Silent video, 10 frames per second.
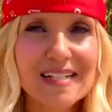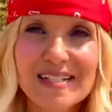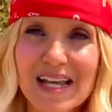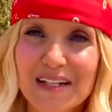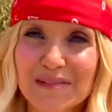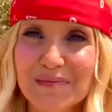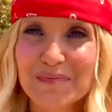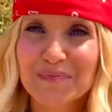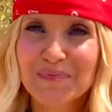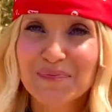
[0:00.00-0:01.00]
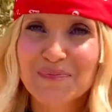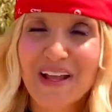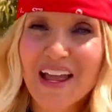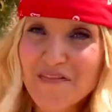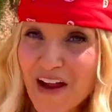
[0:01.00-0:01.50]
sun.
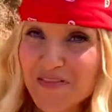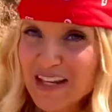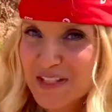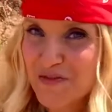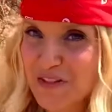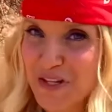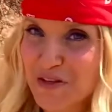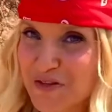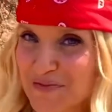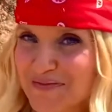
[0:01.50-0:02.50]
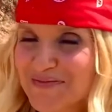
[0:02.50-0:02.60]
I have five things for you.